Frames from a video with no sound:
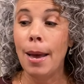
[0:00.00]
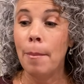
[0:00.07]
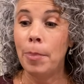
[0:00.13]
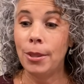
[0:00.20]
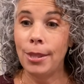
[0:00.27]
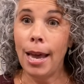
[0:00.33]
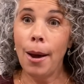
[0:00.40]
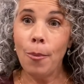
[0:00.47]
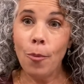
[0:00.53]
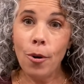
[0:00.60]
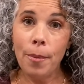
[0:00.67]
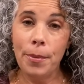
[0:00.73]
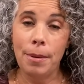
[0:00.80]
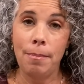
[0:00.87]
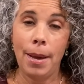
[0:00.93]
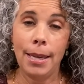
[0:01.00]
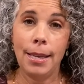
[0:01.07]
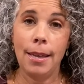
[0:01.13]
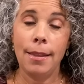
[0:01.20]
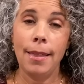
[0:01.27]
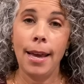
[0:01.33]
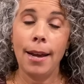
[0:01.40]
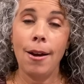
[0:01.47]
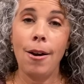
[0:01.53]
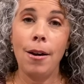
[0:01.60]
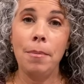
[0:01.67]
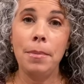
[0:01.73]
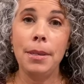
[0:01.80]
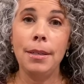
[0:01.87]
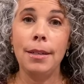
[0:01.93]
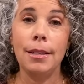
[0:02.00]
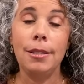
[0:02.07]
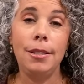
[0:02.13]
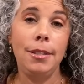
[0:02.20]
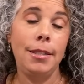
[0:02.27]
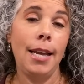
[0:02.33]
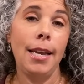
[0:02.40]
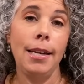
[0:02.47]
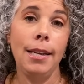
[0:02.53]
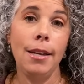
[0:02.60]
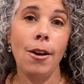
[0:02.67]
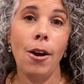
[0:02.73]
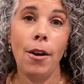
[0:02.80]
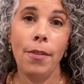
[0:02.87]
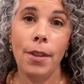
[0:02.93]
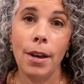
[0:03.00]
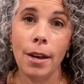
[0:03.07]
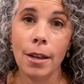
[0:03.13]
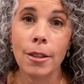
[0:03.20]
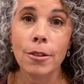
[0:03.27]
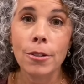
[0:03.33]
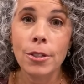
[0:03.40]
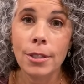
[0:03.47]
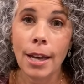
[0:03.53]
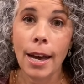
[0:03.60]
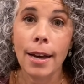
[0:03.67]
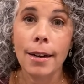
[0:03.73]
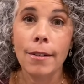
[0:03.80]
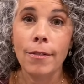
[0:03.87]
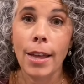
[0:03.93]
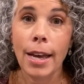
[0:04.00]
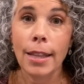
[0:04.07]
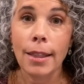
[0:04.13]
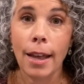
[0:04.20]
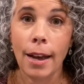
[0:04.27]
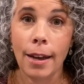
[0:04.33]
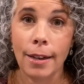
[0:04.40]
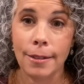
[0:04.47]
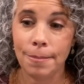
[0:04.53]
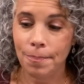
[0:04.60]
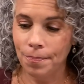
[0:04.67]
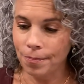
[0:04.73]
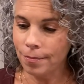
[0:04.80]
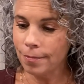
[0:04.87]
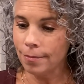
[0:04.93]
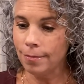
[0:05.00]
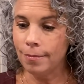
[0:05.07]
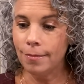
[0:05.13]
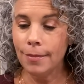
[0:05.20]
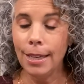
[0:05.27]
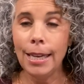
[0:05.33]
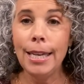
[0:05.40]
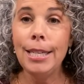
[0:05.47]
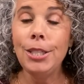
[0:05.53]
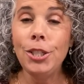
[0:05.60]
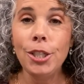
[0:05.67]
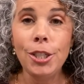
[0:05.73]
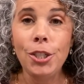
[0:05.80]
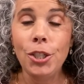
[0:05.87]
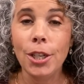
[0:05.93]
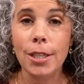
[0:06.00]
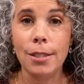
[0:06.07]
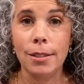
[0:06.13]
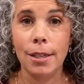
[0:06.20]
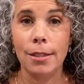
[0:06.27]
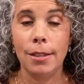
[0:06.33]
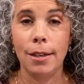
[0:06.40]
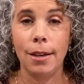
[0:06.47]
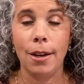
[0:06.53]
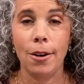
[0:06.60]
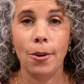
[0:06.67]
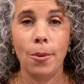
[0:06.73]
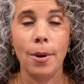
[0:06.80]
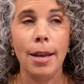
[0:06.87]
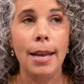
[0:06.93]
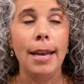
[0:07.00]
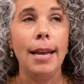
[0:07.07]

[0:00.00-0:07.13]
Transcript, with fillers: but that woman making that comment is standing on the other side of that line and she just doesn't know.